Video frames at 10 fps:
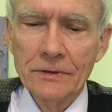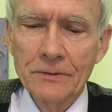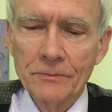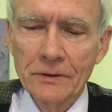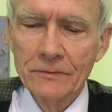
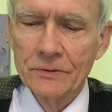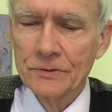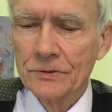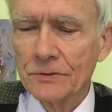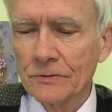and
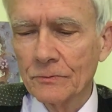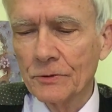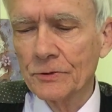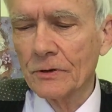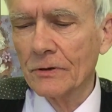beverages,
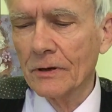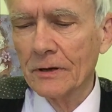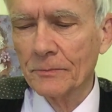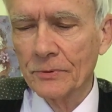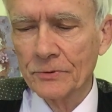which are
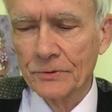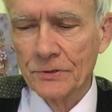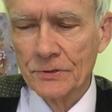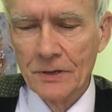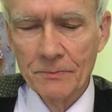not
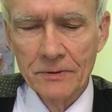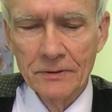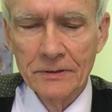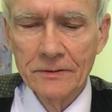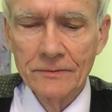purchased
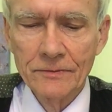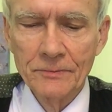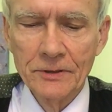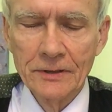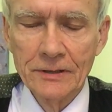separately from
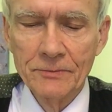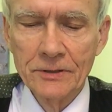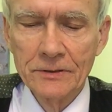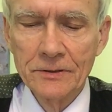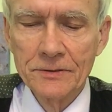the game
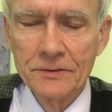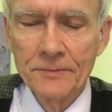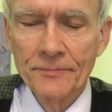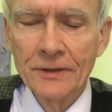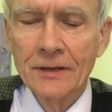tickets,
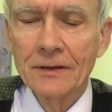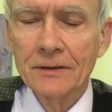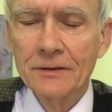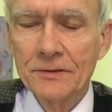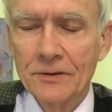
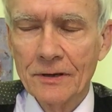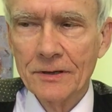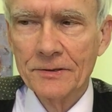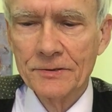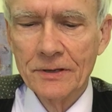is
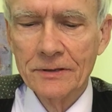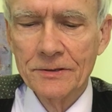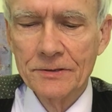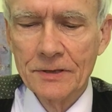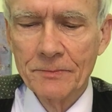not
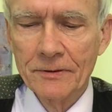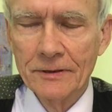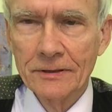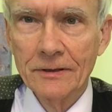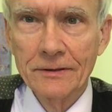stated
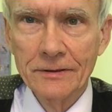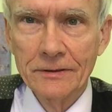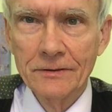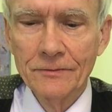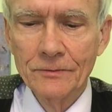separately on the
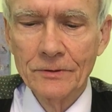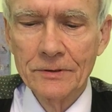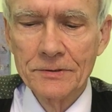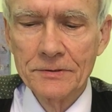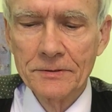
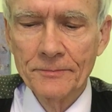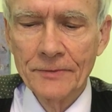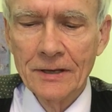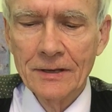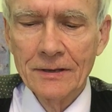invoice.
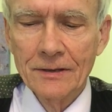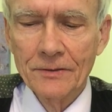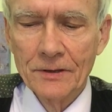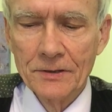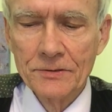
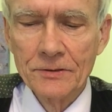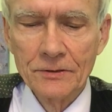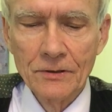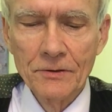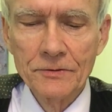Thus, the
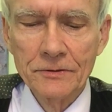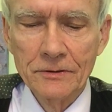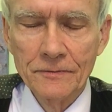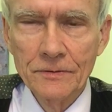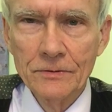cost of
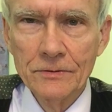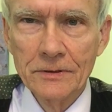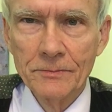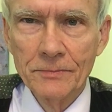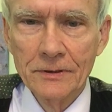the food
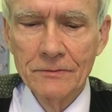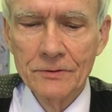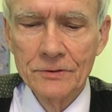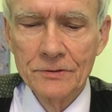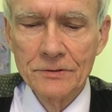and
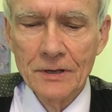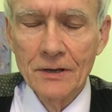beverages